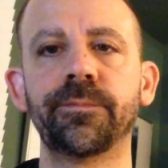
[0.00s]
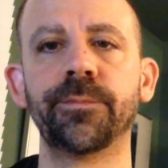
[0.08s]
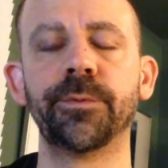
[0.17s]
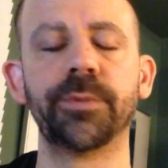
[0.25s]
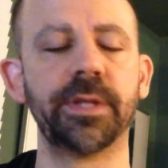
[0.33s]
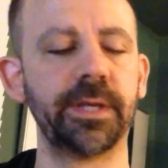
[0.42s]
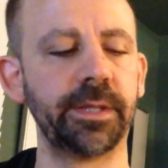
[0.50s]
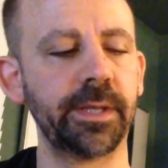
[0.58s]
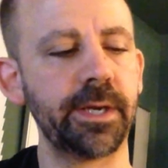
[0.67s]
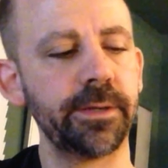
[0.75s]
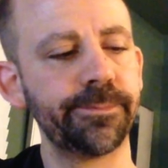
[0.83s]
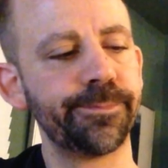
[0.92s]
we're playing
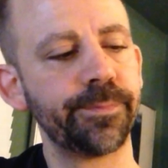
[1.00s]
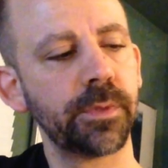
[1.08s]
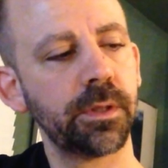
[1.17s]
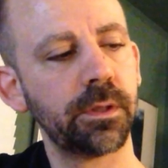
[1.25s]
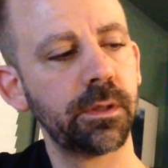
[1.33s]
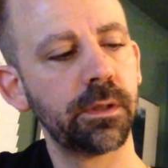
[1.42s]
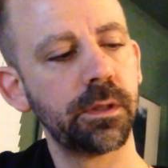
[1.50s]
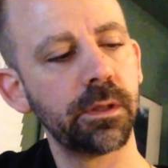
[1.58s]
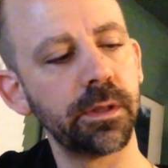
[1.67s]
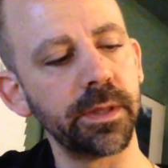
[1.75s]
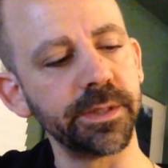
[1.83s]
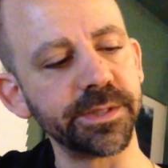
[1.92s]
there.
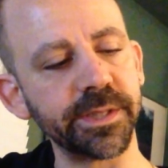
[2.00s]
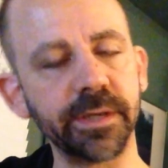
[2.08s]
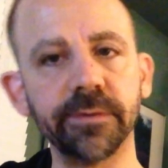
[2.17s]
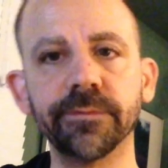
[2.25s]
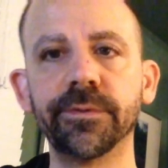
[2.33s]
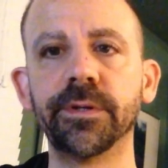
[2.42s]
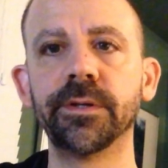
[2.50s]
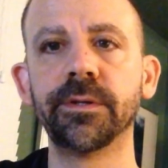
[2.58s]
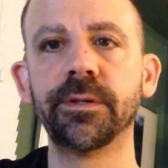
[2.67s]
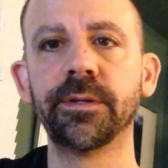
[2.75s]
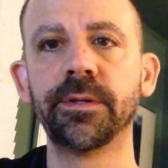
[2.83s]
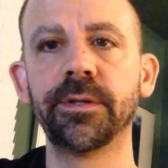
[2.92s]
Instead of
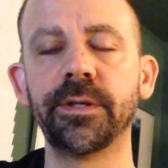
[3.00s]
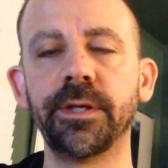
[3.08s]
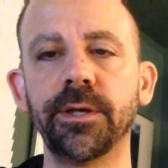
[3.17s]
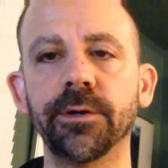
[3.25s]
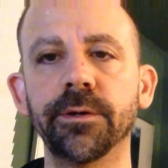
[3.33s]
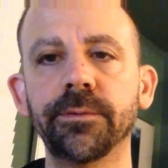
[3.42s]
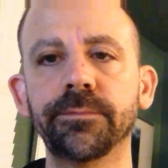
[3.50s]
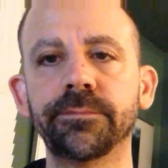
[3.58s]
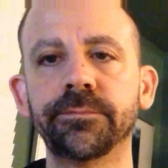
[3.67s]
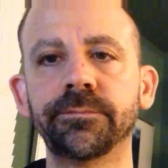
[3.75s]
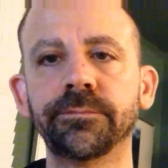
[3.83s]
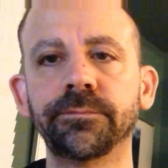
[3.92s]
here,
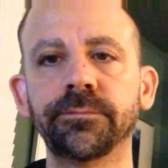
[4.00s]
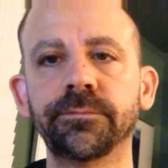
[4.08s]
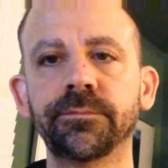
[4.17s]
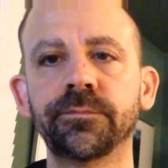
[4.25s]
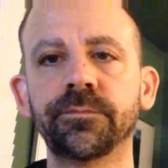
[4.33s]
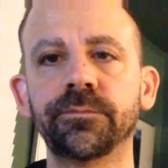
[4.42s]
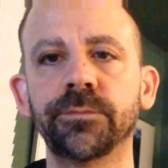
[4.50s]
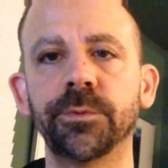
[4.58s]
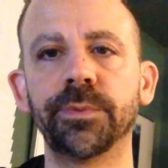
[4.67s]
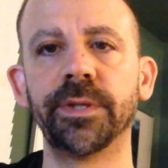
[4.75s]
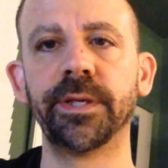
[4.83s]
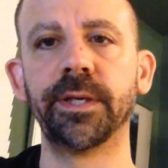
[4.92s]
we're
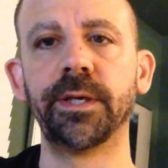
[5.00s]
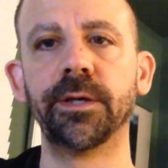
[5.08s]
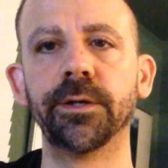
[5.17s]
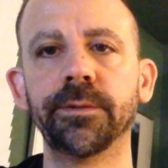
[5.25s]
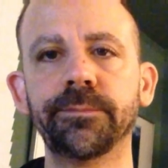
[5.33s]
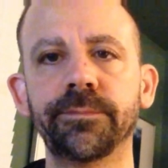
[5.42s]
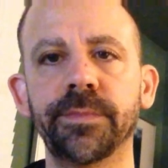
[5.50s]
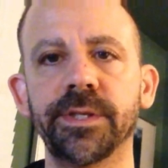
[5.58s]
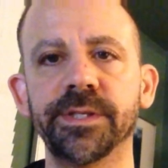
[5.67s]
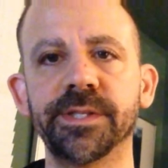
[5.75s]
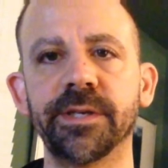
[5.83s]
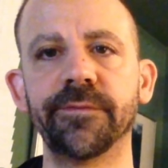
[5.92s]
playing here.
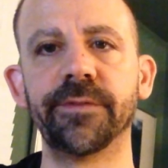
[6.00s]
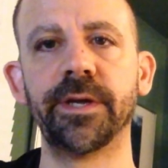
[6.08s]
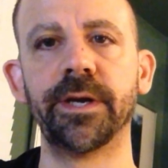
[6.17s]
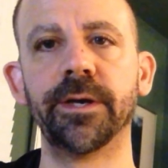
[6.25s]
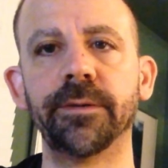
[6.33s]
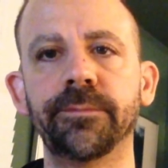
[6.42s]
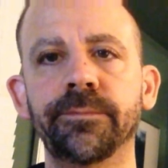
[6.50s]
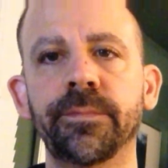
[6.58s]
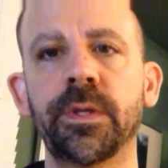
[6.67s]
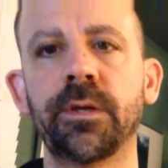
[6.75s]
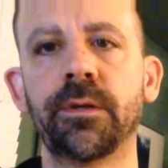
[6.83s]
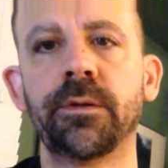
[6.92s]
Instead of there,
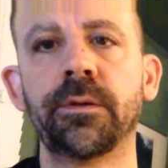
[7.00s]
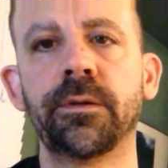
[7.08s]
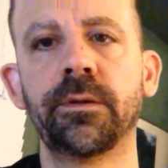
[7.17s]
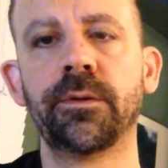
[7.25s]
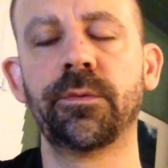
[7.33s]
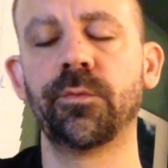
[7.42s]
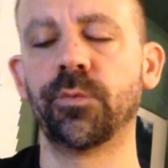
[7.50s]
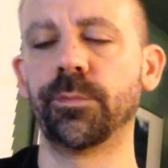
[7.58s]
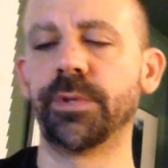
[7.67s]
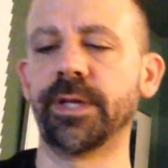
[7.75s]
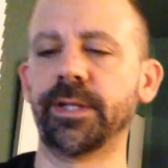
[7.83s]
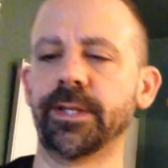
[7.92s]
we're
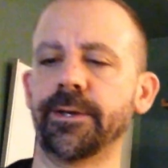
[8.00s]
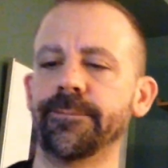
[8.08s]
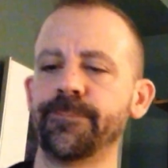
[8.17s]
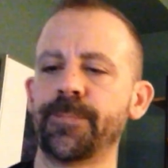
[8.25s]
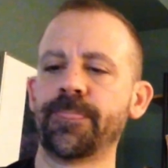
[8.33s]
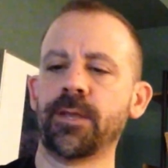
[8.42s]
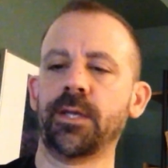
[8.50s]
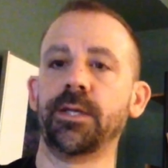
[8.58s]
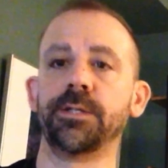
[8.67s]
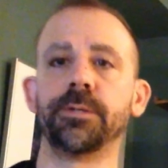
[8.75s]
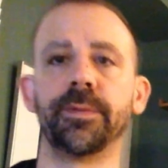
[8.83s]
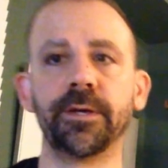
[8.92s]
playing there.
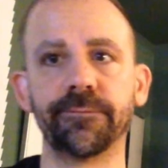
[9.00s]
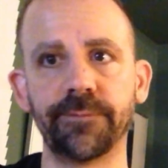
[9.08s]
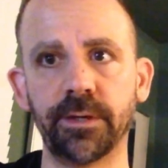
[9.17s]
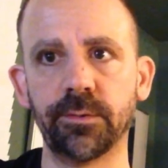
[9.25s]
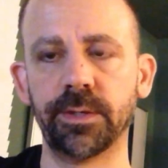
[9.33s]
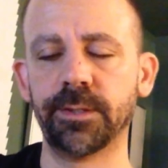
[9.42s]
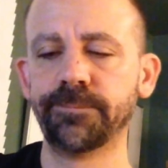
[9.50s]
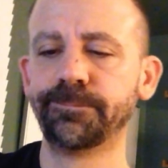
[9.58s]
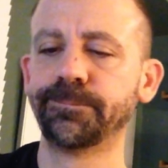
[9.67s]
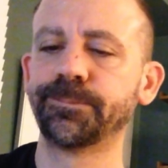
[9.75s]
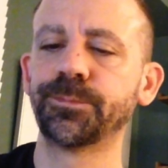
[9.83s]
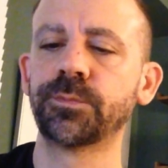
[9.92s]
In Jamaica Farewell,
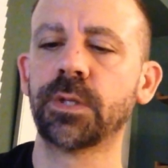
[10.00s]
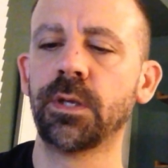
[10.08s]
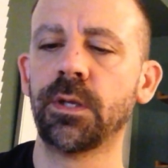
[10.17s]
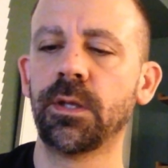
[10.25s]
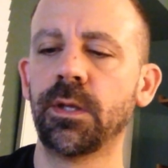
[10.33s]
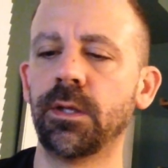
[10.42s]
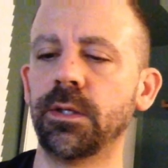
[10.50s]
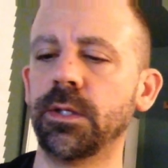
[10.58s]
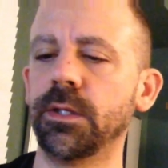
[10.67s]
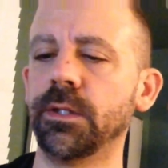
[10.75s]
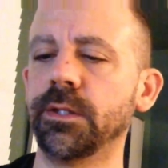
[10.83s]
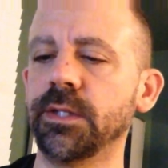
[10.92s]

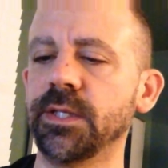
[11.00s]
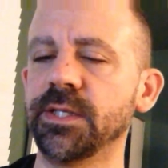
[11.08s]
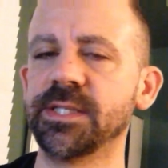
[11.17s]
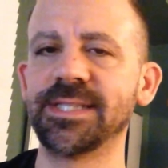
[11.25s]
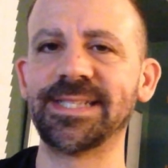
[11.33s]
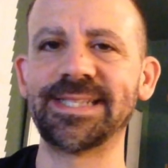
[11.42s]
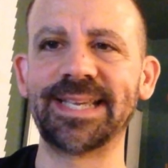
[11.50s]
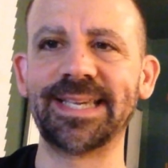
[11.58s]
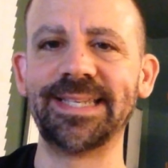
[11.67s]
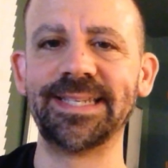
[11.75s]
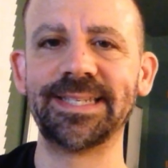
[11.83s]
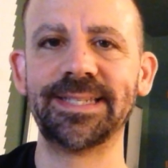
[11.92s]
in the
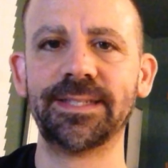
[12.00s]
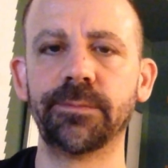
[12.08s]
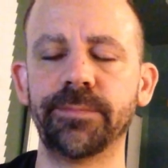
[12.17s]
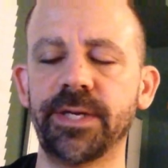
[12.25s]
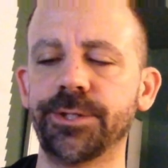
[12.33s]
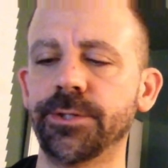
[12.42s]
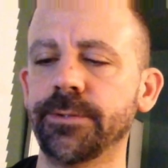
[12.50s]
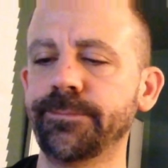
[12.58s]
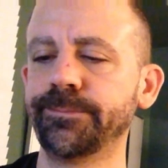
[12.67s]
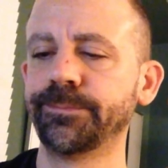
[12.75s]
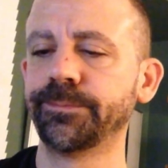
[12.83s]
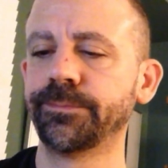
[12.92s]
second measure,
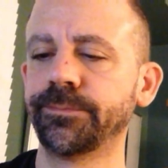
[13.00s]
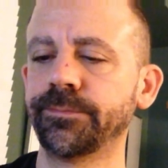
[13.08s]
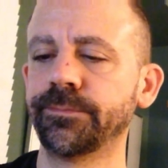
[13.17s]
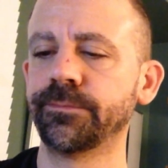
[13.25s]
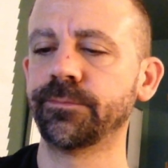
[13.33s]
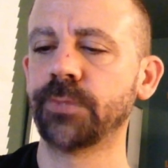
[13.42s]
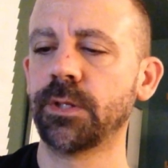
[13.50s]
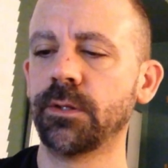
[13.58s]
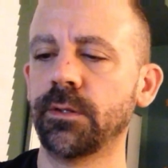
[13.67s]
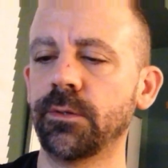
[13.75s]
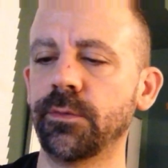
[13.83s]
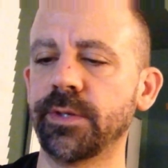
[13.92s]

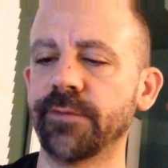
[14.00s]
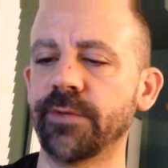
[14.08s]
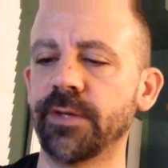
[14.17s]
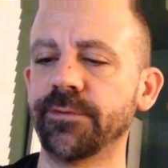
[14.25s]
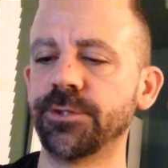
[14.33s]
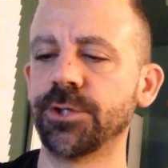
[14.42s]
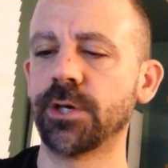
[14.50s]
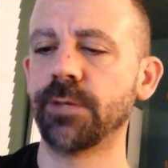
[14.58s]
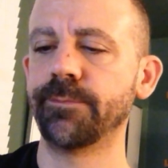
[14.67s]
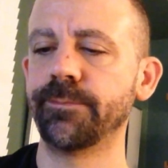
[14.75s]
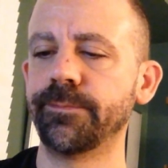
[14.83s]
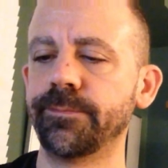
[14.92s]
we have an F sharp.